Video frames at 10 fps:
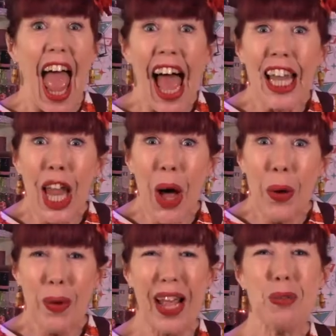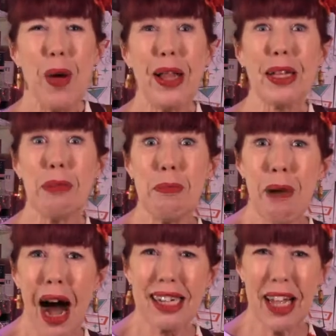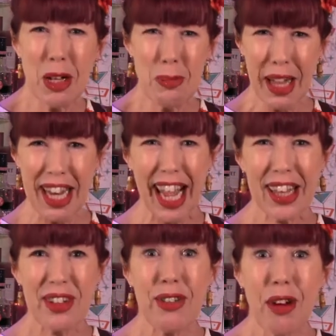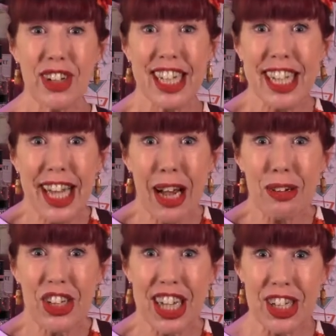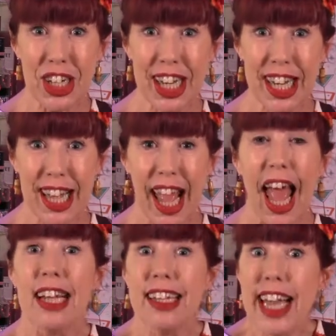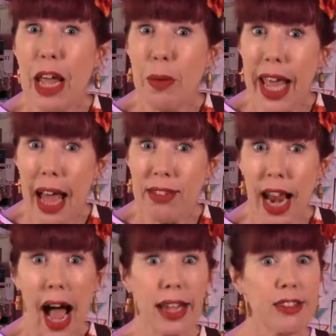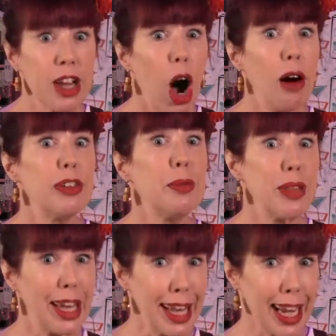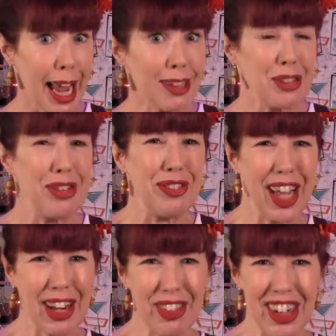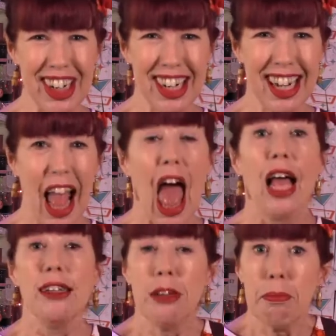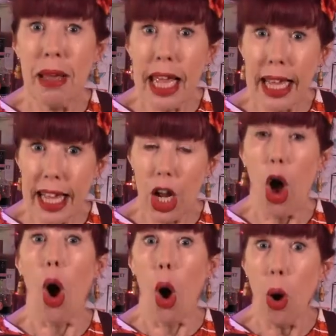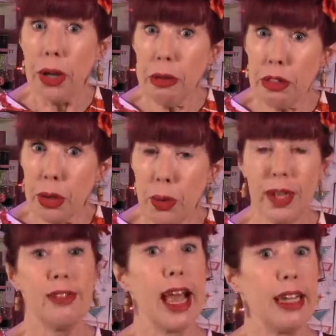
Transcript: Hello, and welcome to Mocktail Monday at the Velveteen Lounge Kitchen. Today we have an iced coffee with a little extra flavor. To make it, all you do is